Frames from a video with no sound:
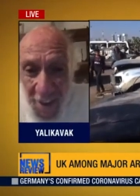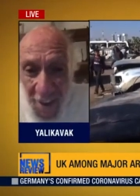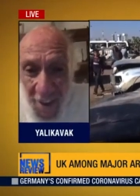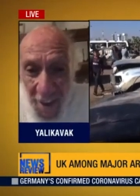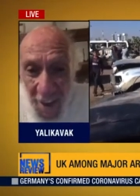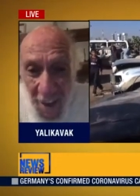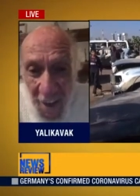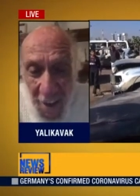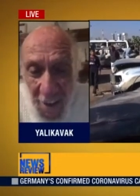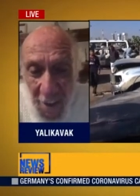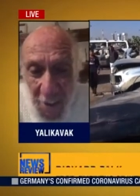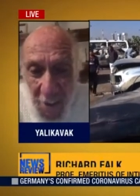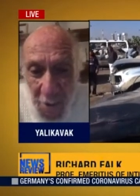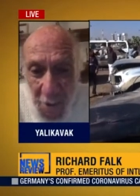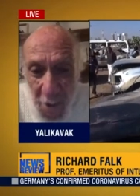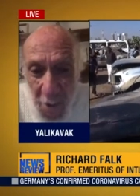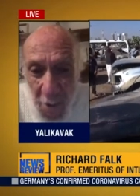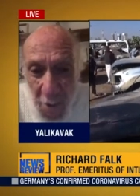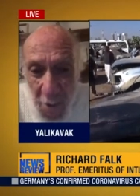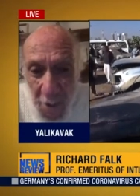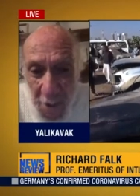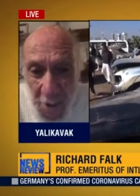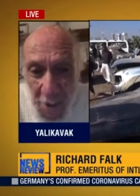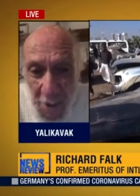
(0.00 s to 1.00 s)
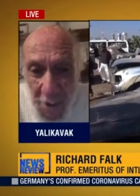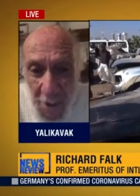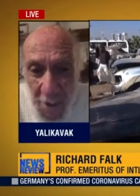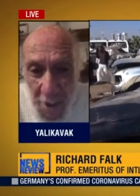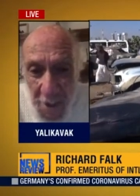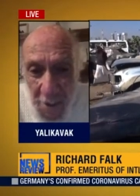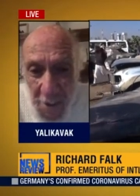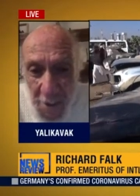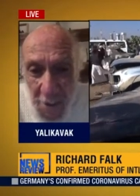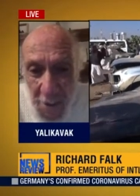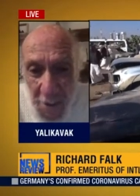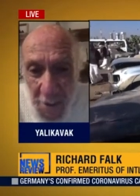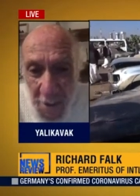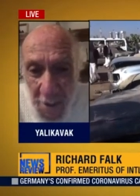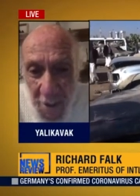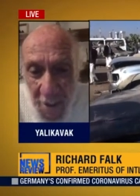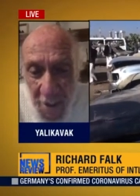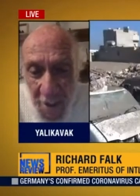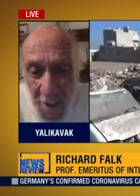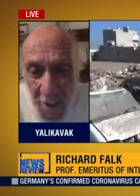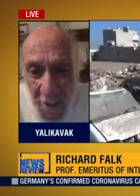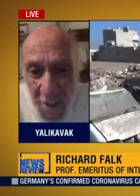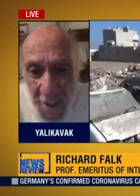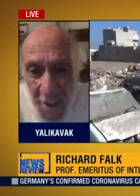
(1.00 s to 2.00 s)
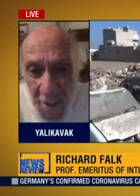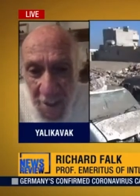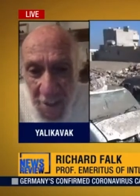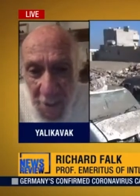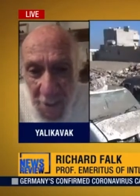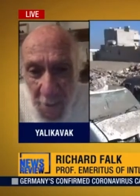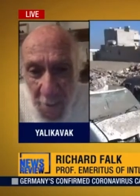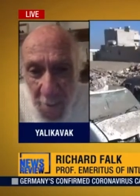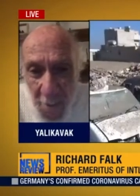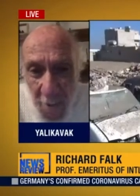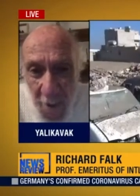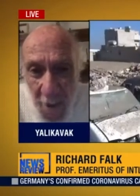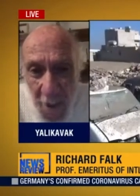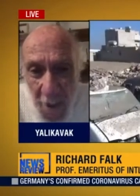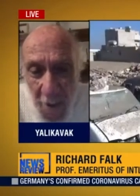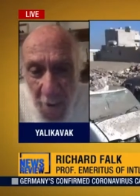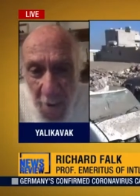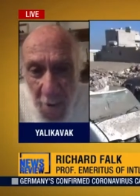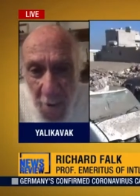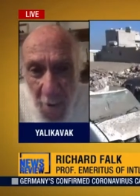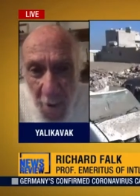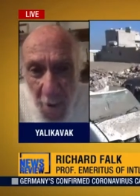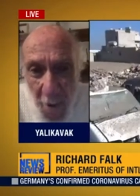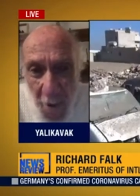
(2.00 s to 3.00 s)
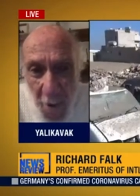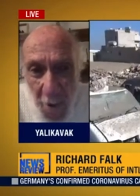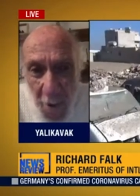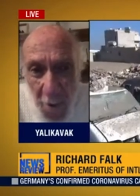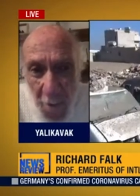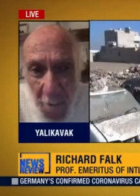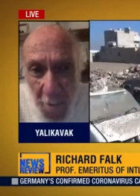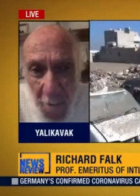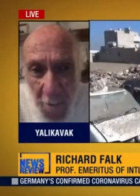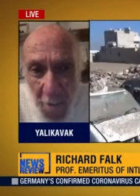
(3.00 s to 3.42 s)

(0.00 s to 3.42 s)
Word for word: and so in a sense, it's a matter of